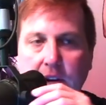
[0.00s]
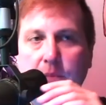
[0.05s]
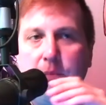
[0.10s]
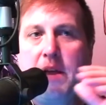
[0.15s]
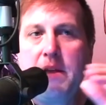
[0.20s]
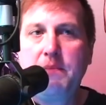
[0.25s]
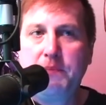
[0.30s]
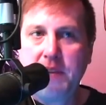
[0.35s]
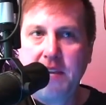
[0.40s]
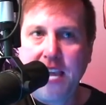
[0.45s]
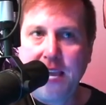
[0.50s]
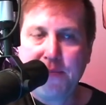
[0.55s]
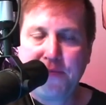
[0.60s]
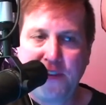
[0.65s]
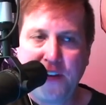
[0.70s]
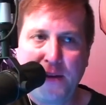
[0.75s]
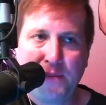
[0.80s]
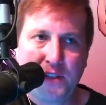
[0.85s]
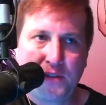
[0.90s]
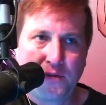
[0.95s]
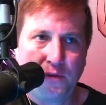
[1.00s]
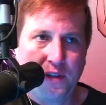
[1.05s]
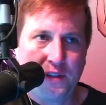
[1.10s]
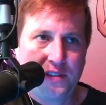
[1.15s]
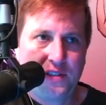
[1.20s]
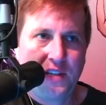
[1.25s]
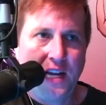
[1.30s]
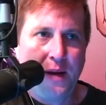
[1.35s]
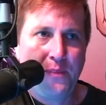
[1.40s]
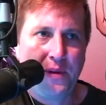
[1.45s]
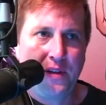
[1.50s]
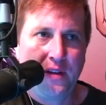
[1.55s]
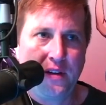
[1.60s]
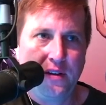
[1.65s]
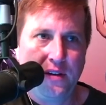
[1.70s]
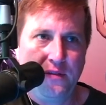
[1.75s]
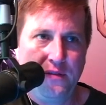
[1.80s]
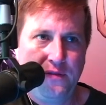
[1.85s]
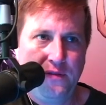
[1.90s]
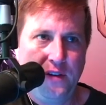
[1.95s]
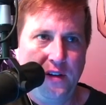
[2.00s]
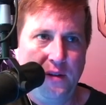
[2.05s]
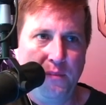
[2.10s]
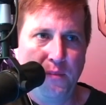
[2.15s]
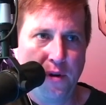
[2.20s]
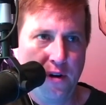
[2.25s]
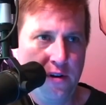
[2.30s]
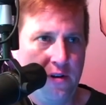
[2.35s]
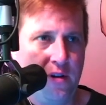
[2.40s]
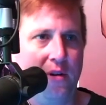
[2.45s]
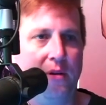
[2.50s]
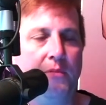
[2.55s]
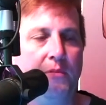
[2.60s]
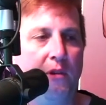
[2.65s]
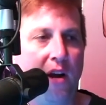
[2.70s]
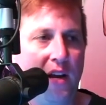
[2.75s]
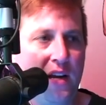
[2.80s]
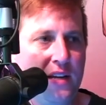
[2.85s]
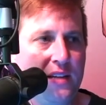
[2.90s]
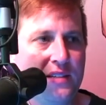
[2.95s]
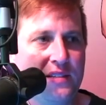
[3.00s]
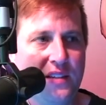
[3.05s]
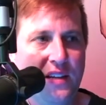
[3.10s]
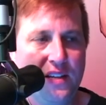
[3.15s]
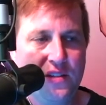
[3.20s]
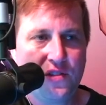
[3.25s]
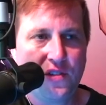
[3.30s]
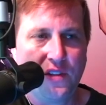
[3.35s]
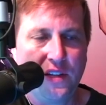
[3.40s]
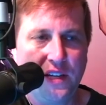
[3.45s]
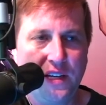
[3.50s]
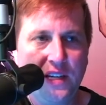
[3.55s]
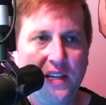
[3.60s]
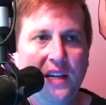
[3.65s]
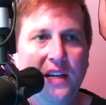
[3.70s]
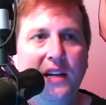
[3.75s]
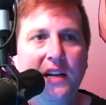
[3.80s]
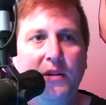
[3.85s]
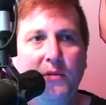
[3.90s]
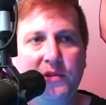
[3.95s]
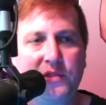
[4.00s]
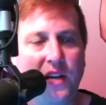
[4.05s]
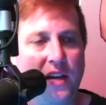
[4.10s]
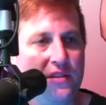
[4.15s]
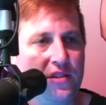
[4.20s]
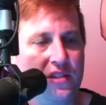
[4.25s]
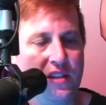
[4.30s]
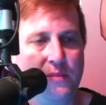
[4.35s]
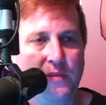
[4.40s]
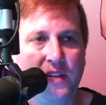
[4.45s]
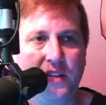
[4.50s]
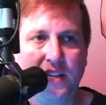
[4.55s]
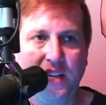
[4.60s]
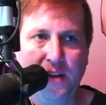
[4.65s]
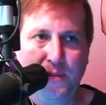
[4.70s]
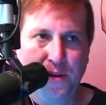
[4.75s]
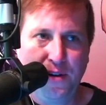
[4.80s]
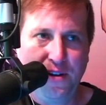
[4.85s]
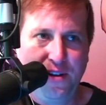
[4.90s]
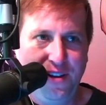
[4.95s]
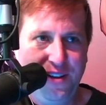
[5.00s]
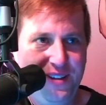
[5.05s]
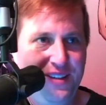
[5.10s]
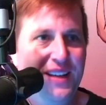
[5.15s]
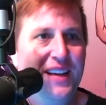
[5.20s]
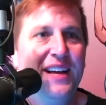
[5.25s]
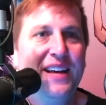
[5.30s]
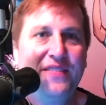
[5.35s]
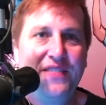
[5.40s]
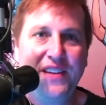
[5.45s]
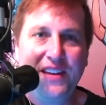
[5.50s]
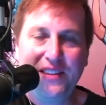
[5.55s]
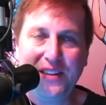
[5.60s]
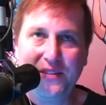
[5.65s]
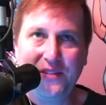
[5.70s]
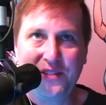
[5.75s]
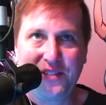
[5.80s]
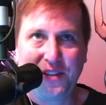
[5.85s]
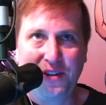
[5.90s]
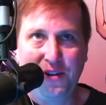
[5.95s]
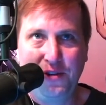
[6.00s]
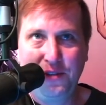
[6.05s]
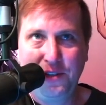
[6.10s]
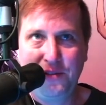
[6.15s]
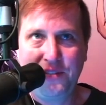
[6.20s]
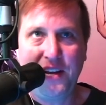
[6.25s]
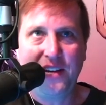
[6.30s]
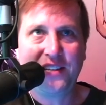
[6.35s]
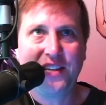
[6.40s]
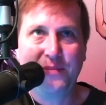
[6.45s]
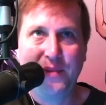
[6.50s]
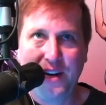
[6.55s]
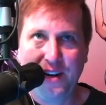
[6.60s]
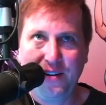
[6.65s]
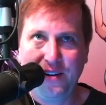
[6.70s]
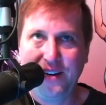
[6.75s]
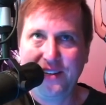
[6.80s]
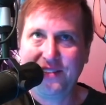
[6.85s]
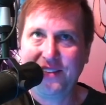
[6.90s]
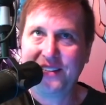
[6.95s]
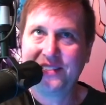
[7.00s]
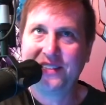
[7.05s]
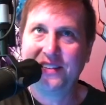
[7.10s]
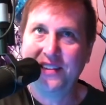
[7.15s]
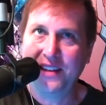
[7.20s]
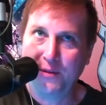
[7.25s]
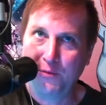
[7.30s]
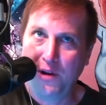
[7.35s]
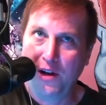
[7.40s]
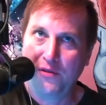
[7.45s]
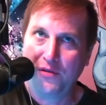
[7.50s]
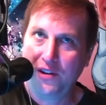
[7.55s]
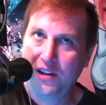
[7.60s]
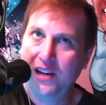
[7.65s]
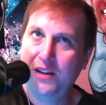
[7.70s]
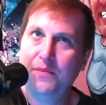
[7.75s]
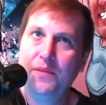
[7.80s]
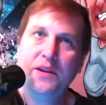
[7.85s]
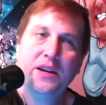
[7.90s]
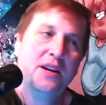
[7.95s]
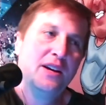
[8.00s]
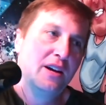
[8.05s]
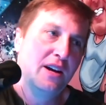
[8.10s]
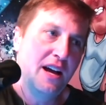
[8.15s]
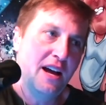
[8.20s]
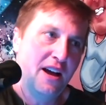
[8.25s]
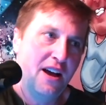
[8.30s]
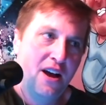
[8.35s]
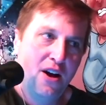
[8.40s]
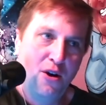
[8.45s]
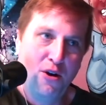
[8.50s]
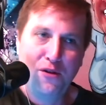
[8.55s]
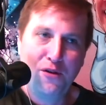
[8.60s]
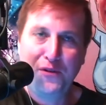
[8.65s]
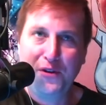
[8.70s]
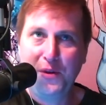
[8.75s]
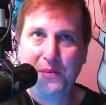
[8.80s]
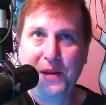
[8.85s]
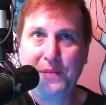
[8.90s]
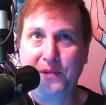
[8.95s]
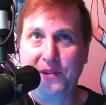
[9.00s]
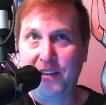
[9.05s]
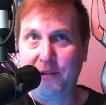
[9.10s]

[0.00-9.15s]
made, became famous for what? Stopping a, a murder, right? Yeah. Essentially. Right. Was on Jimmy Kimmel. Then yeah. there's a Hulu documentary. Things didn't end well for him. No. Yeah. Or for the people he